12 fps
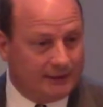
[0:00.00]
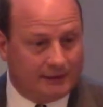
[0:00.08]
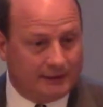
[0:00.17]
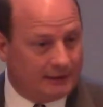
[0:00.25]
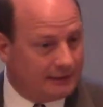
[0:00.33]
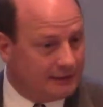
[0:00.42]

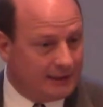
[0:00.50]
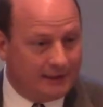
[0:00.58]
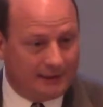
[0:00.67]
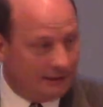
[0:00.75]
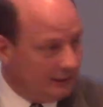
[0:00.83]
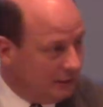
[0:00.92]
and to
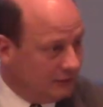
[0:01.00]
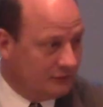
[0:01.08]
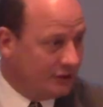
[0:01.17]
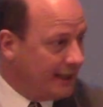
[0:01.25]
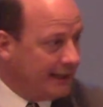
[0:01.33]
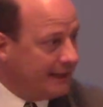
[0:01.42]
say,
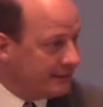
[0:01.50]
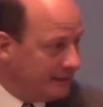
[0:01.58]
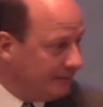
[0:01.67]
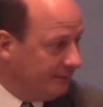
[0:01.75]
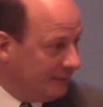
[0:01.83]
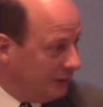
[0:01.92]
check out
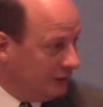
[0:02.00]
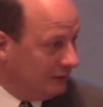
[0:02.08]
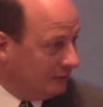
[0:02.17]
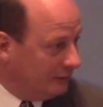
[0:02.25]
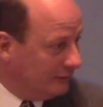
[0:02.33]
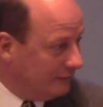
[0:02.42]
something
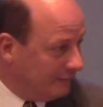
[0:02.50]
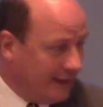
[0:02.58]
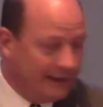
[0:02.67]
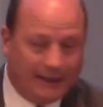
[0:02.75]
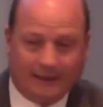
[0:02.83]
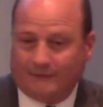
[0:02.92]
new.
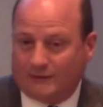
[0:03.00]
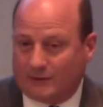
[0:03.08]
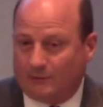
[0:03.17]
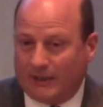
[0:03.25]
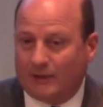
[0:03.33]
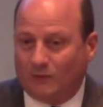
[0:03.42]
Find out if there's
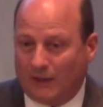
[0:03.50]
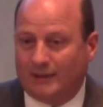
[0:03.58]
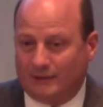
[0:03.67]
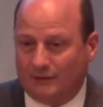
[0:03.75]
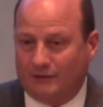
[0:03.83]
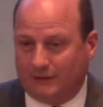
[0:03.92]
a better way
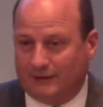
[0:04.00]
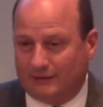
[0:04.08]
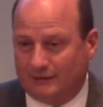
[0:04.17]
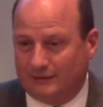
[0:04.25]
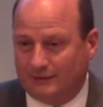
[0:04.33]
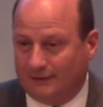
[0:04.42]
to do
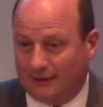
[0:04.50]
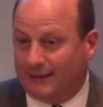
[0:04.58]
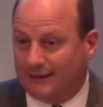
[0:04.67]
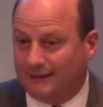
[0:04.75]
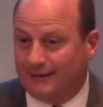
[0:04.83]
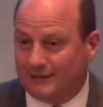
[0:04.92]
this. And I
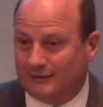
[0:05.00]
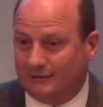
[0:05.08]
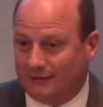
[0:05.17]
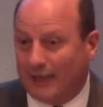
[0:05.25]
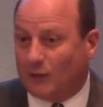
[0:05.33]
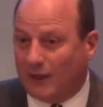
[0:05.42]
didn't
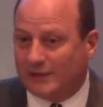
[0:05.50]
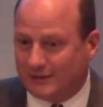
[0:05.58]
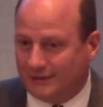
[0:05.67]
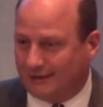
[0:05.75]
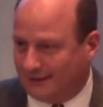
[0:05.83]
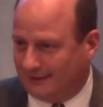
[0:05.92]
listen. I
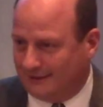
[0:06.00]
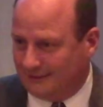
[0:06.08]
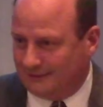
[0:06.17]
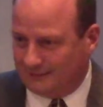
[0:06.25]
questioned it.